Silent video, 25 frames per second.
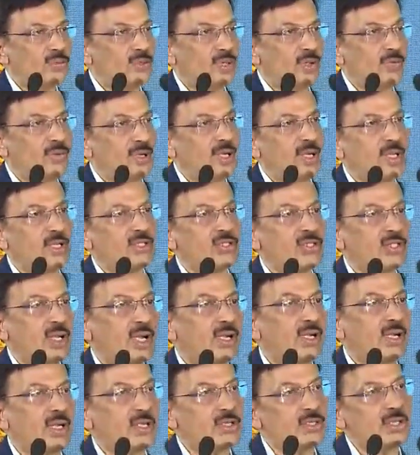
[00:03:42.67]
seven days,
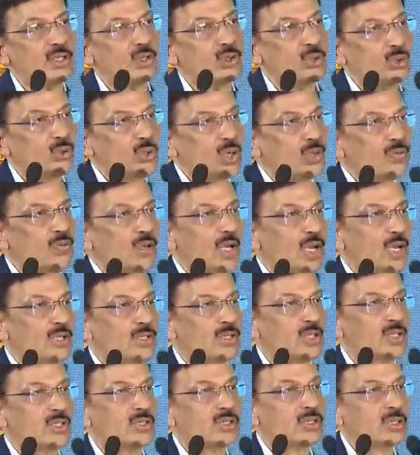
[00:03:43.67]
ten days in rural
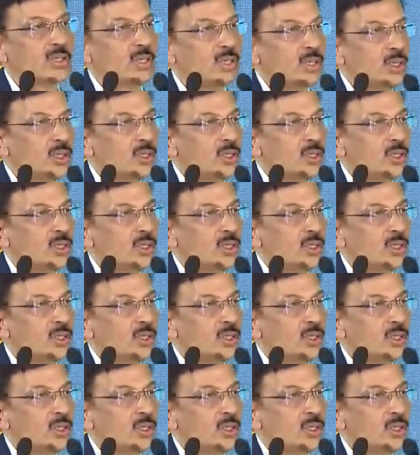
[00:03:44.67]
villages,